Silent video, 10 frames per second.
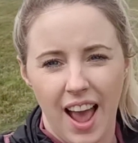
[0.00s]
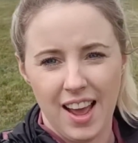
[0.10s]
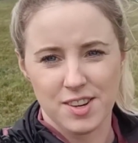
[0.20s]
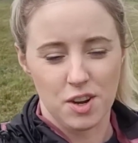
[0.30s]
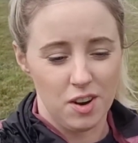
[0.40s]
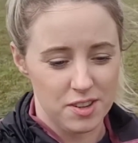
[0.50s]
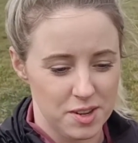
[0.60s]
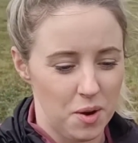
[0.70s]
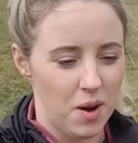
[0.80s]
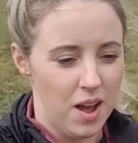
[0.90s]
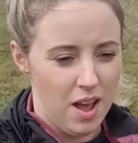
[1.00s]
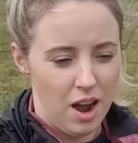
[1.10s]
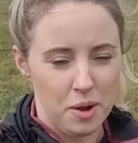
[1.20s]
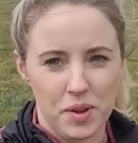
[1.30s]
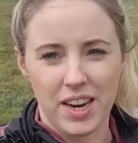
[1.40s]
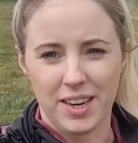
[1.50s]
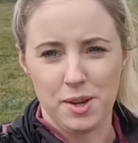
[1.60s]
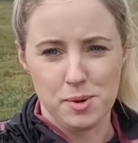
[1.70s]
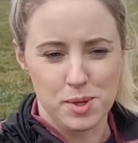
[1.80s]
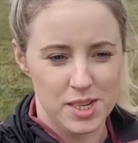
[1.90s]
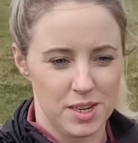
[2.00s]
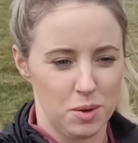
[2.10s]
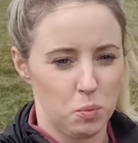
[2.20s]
and also I'm getting used to the